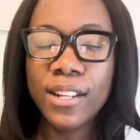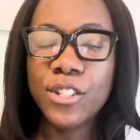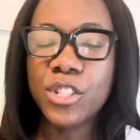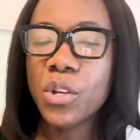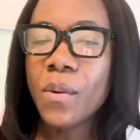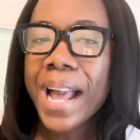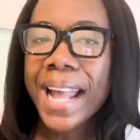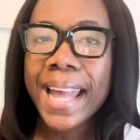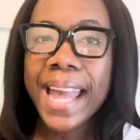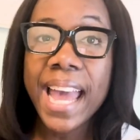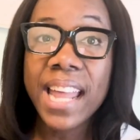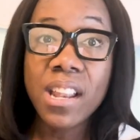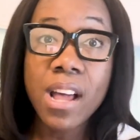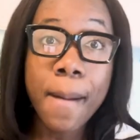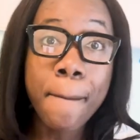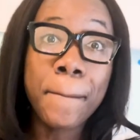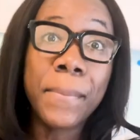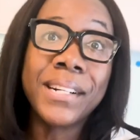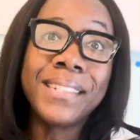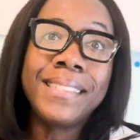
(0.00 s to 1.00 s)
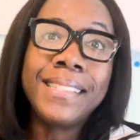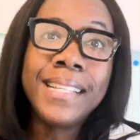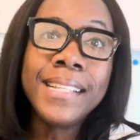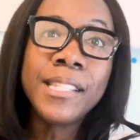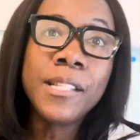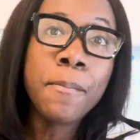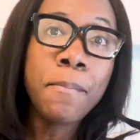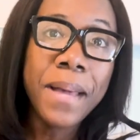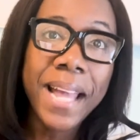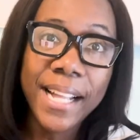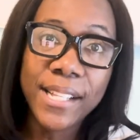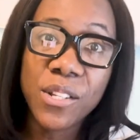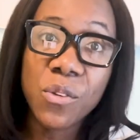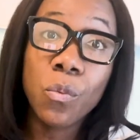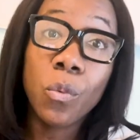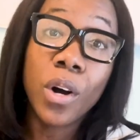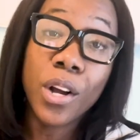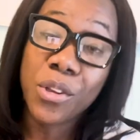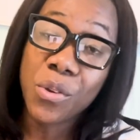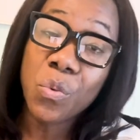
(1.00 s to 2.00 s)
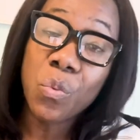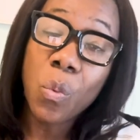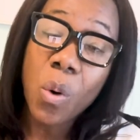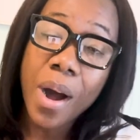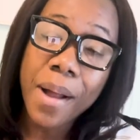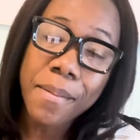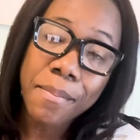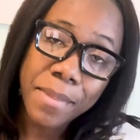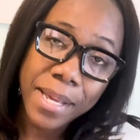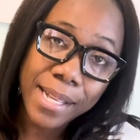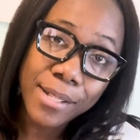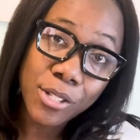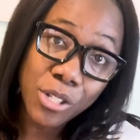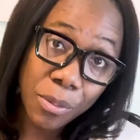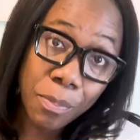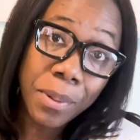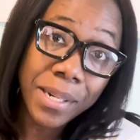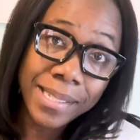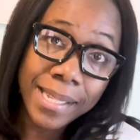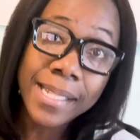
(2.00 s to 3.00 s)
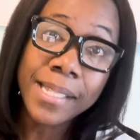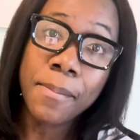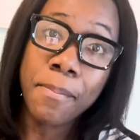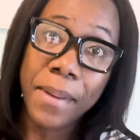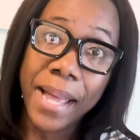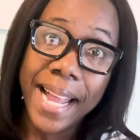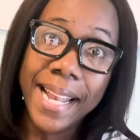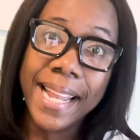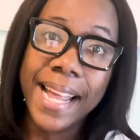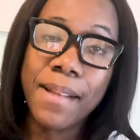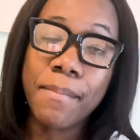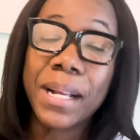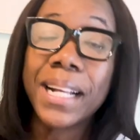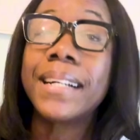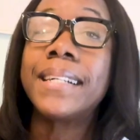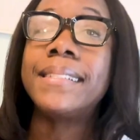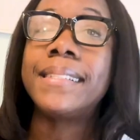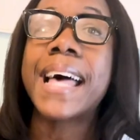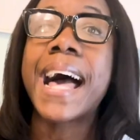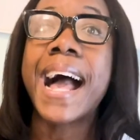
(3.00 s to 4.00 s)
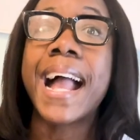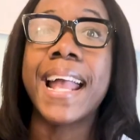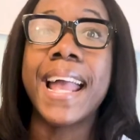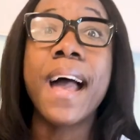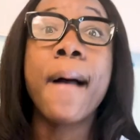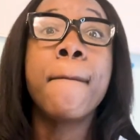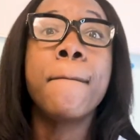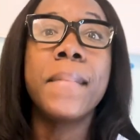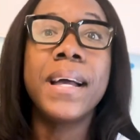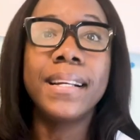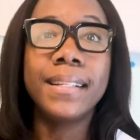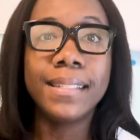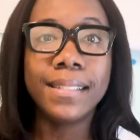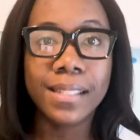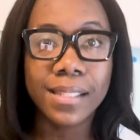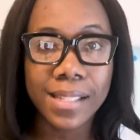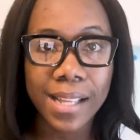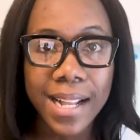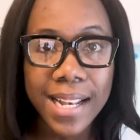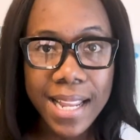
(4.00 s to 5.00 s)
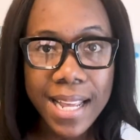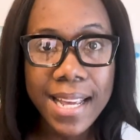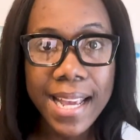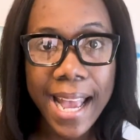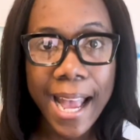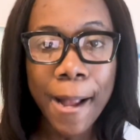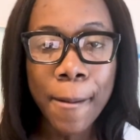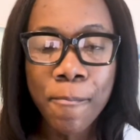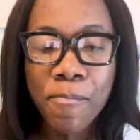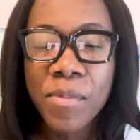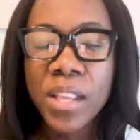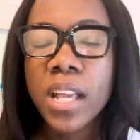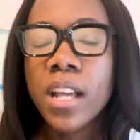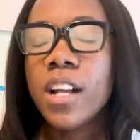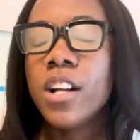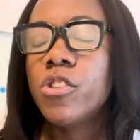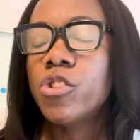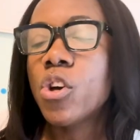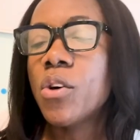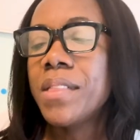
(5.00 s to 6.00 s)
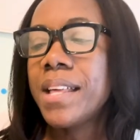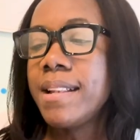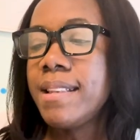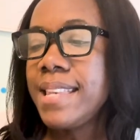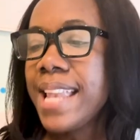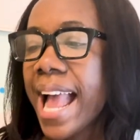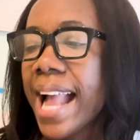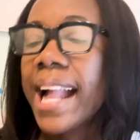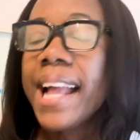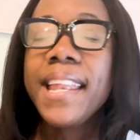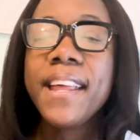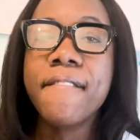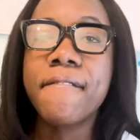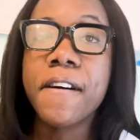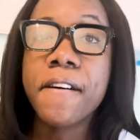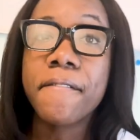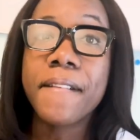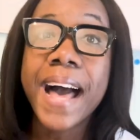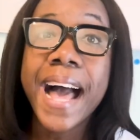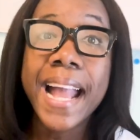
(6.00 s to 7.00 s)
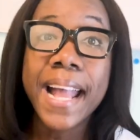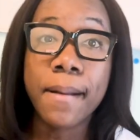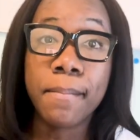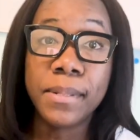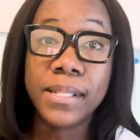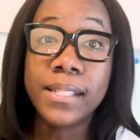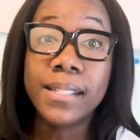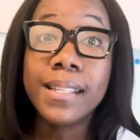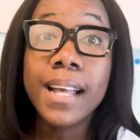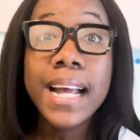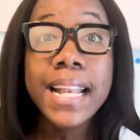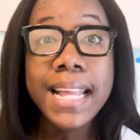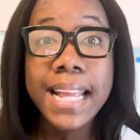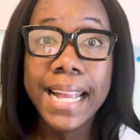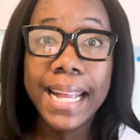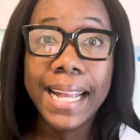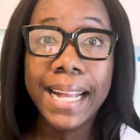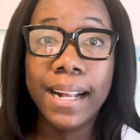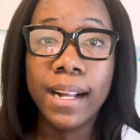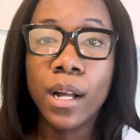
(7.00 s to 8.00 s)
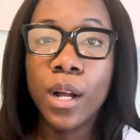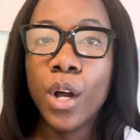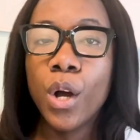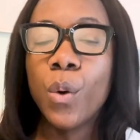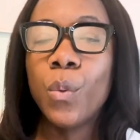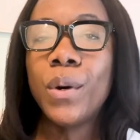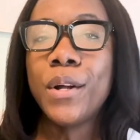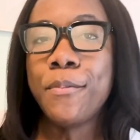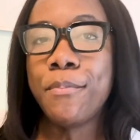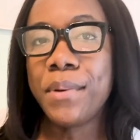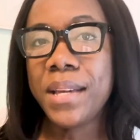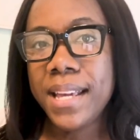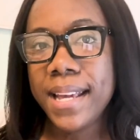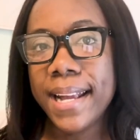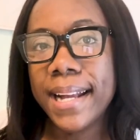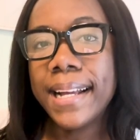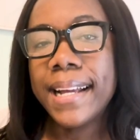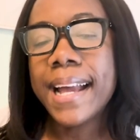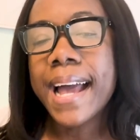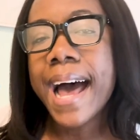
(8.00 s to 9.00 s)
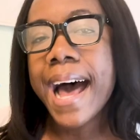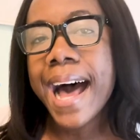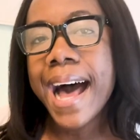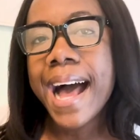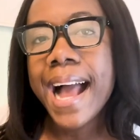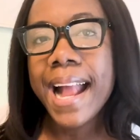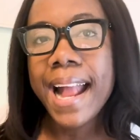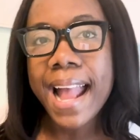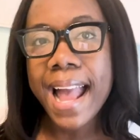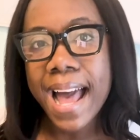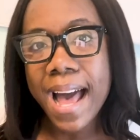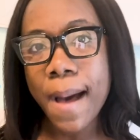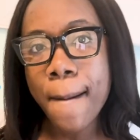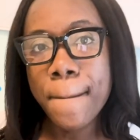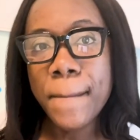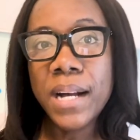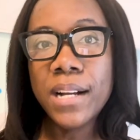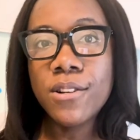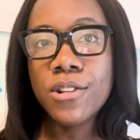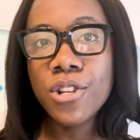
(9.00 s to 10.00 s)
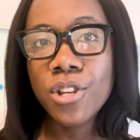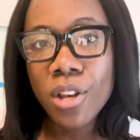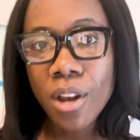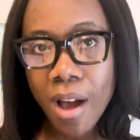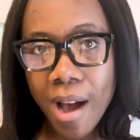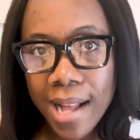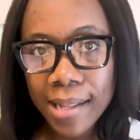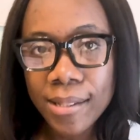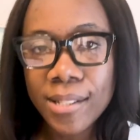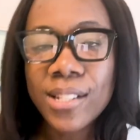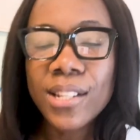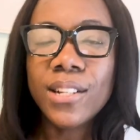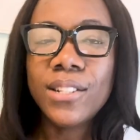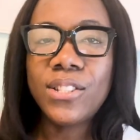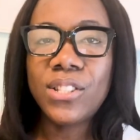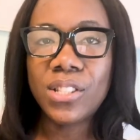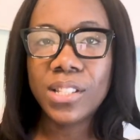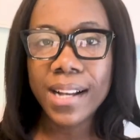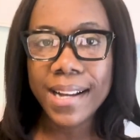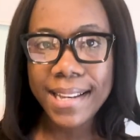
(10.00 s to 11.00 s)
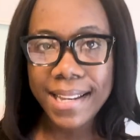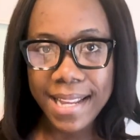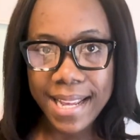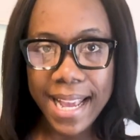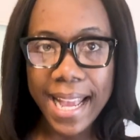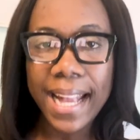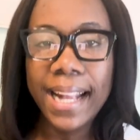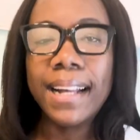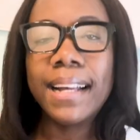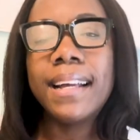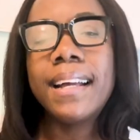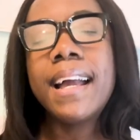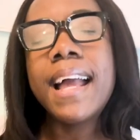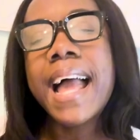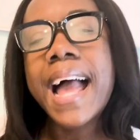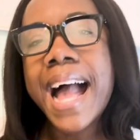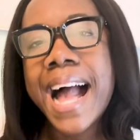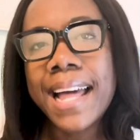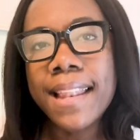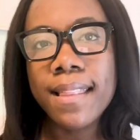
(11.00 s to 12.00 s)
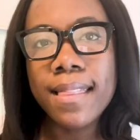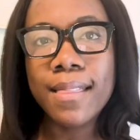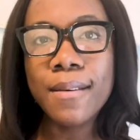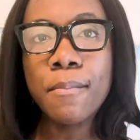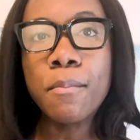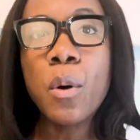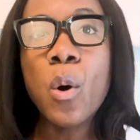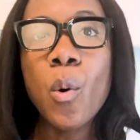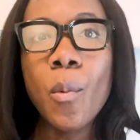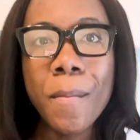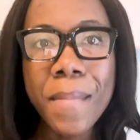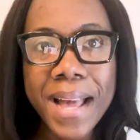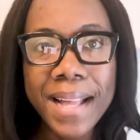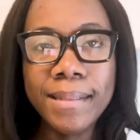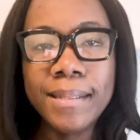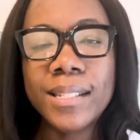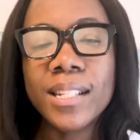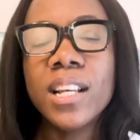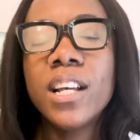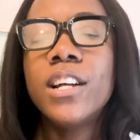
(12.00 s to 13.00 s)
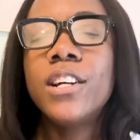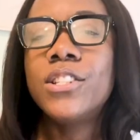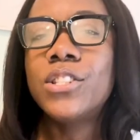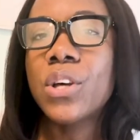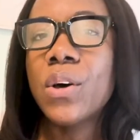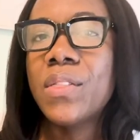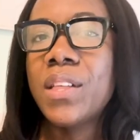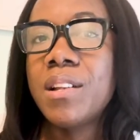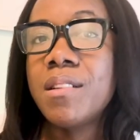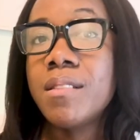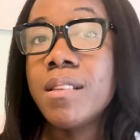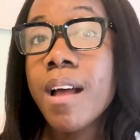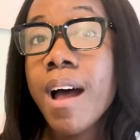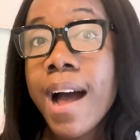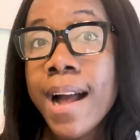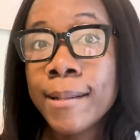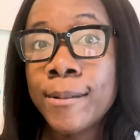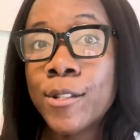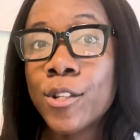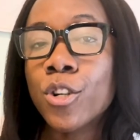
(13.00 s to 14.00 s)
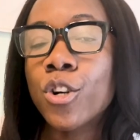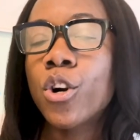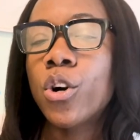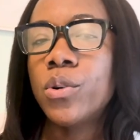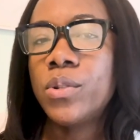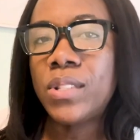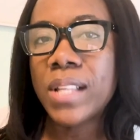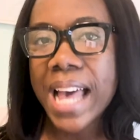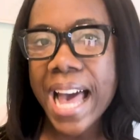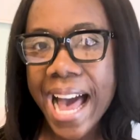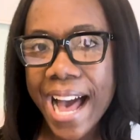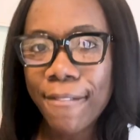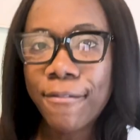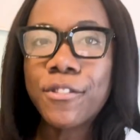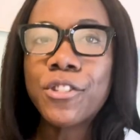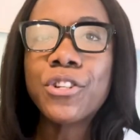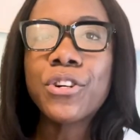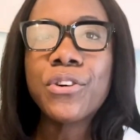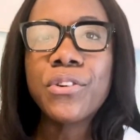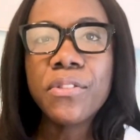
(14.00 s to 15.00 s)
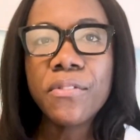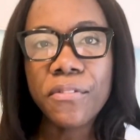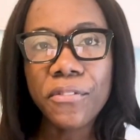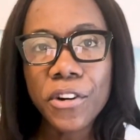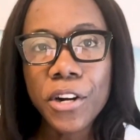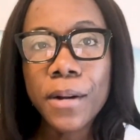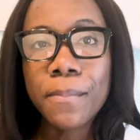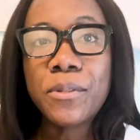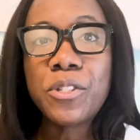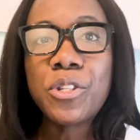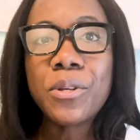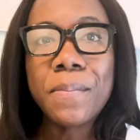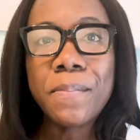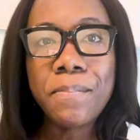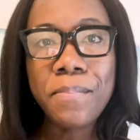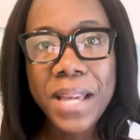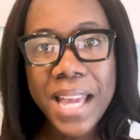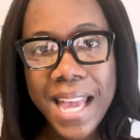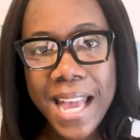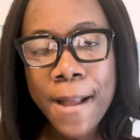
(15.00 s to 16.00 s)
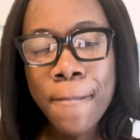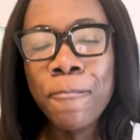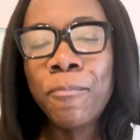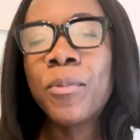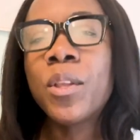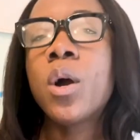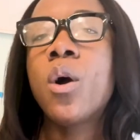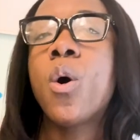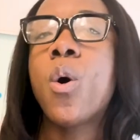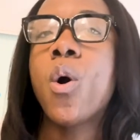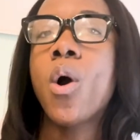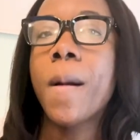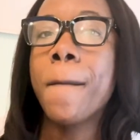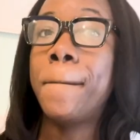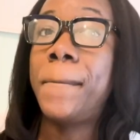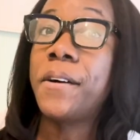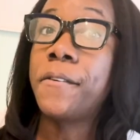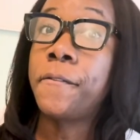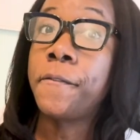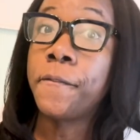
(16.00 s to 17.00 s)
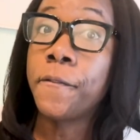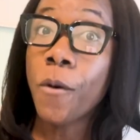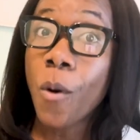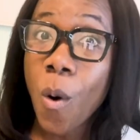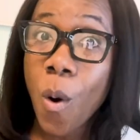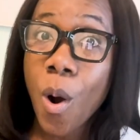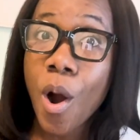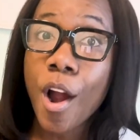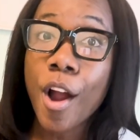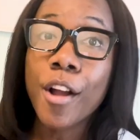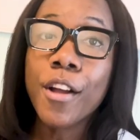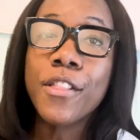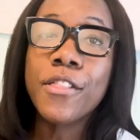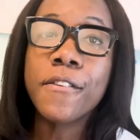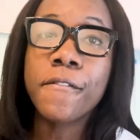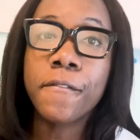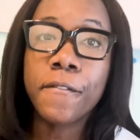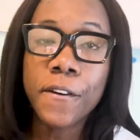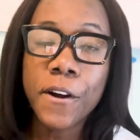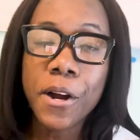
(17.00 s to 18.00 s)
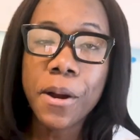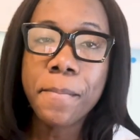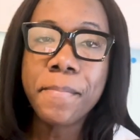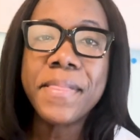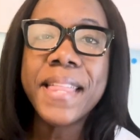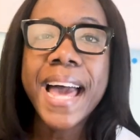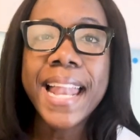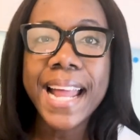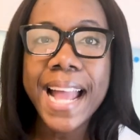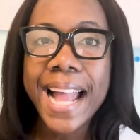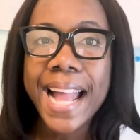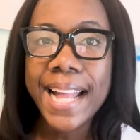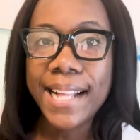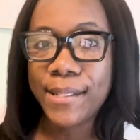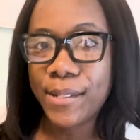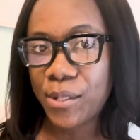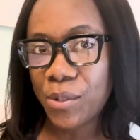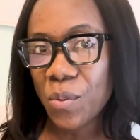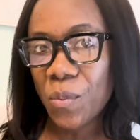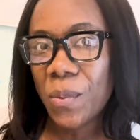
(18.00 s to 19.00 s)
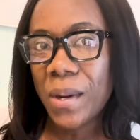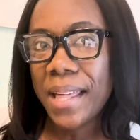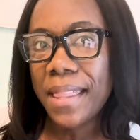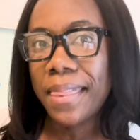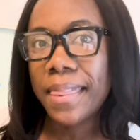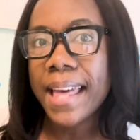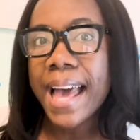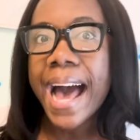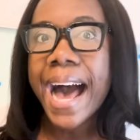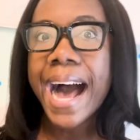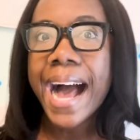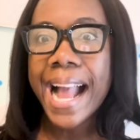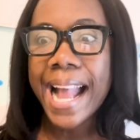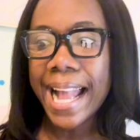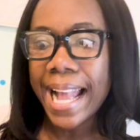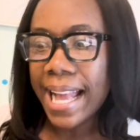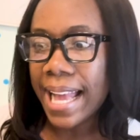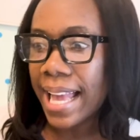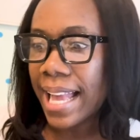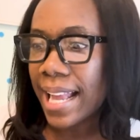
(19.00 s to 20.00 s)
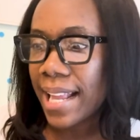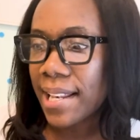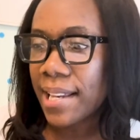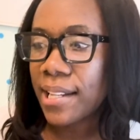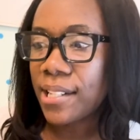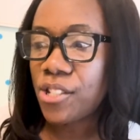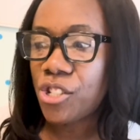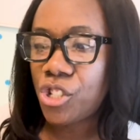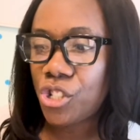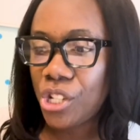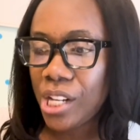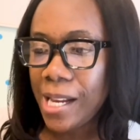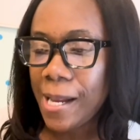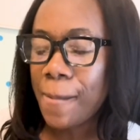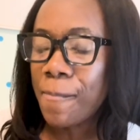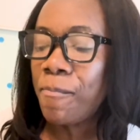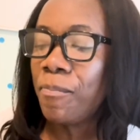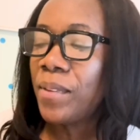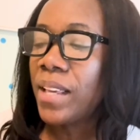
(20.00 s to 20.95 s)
So I cannot participate in what you want me to participate in because I am studying. So the negative of I am studying would be I am not studying at the moment. So the not goes after the verb to be or before the verb that ends with ing.